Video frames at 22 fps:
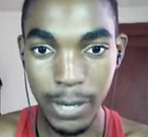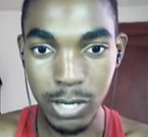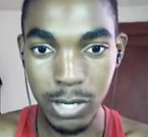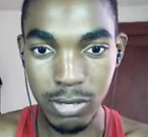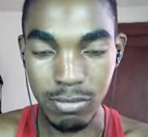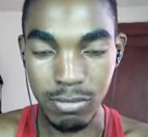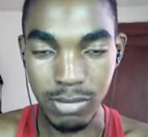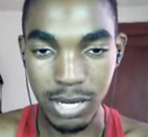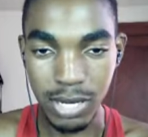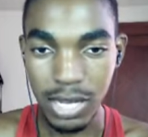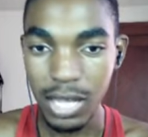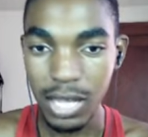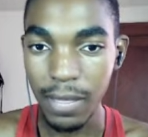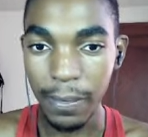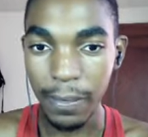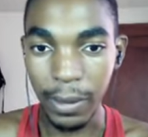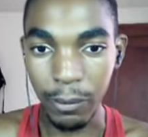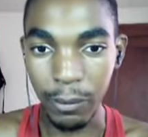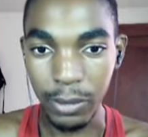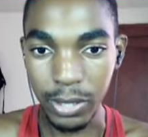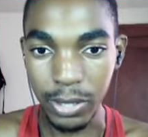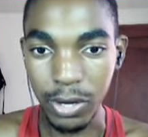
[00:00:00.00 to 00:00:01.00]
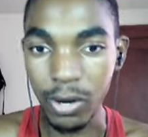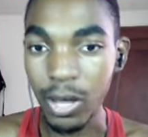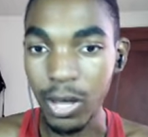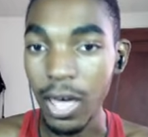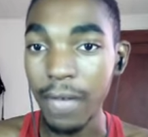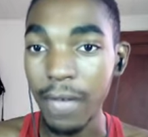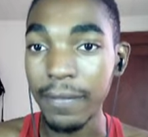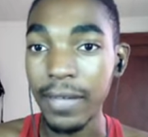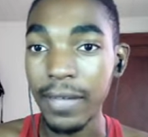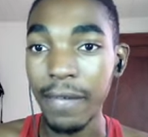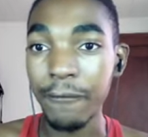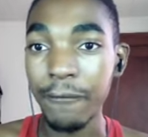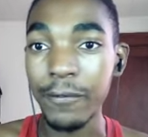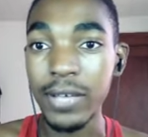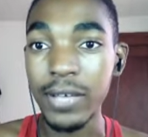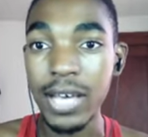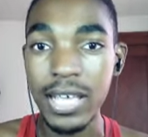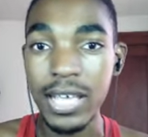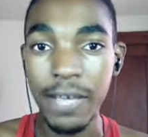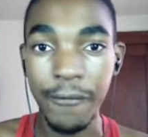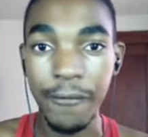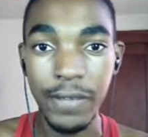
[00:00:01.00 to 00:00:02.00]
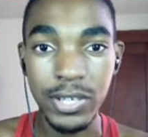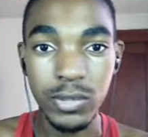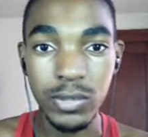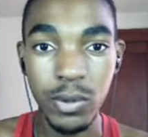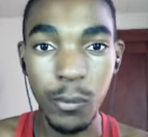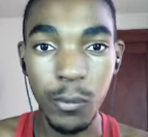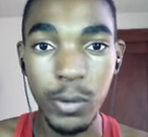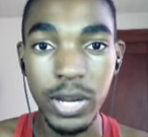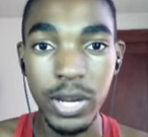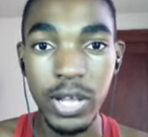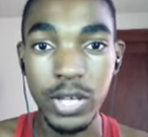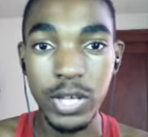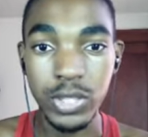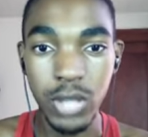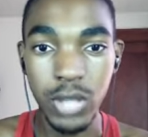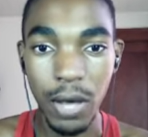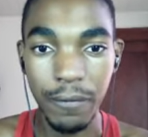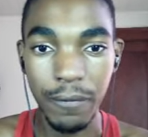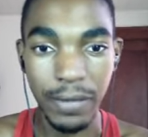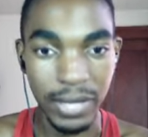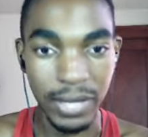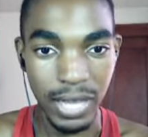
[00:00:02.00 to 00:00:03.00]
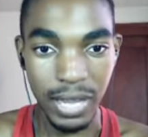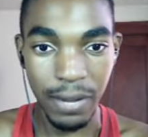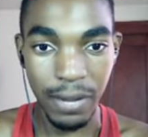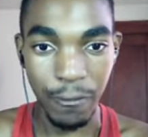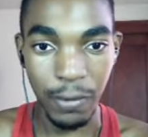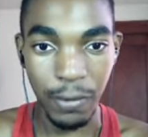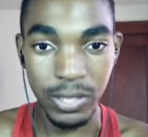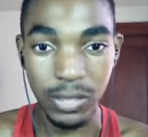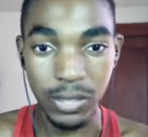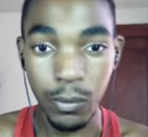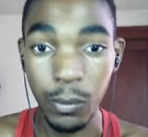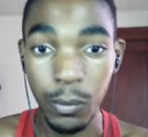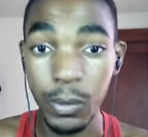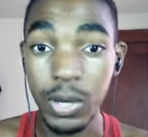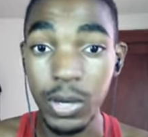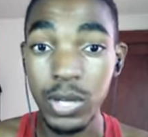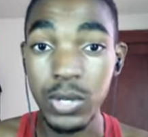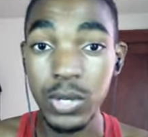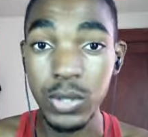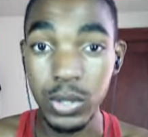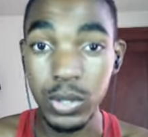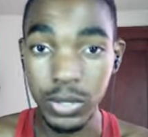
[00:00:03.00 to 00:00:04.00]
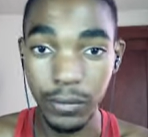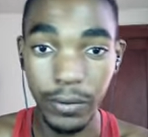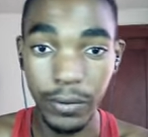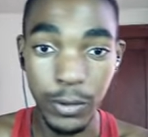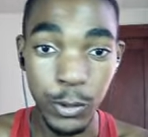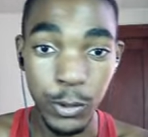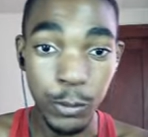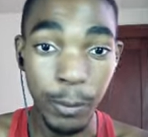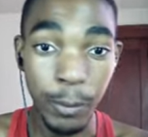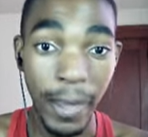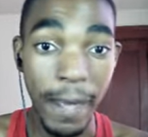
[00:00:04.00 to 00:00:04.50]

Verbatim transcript: boom. There we go. And if you guys want to win yourself again, if you guys want to win yourself a huge